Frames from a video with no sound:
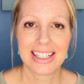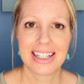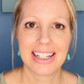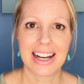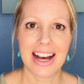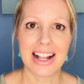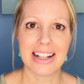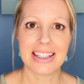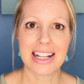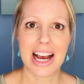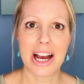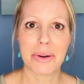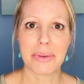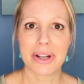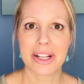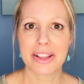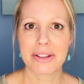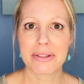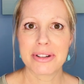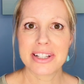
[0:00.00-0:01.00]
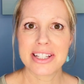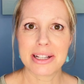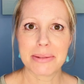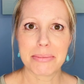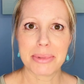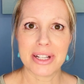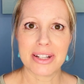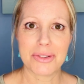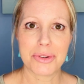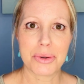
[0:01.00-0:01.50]
allowing the
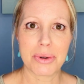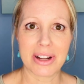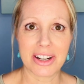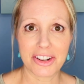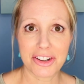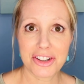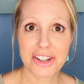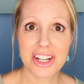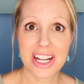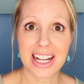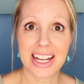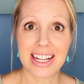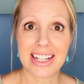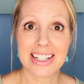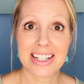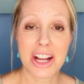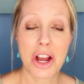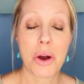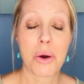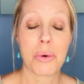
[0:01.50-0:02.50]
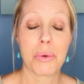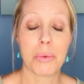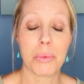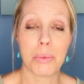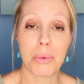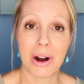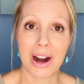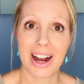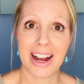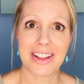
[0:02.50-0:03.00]
recipient to understand
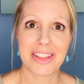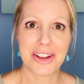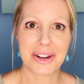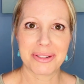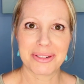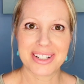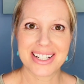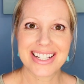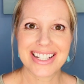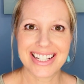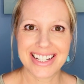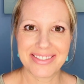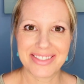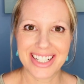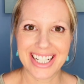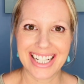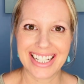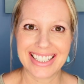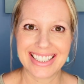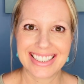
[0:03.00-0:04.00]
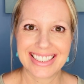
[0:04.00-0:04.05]
why they're receiving it.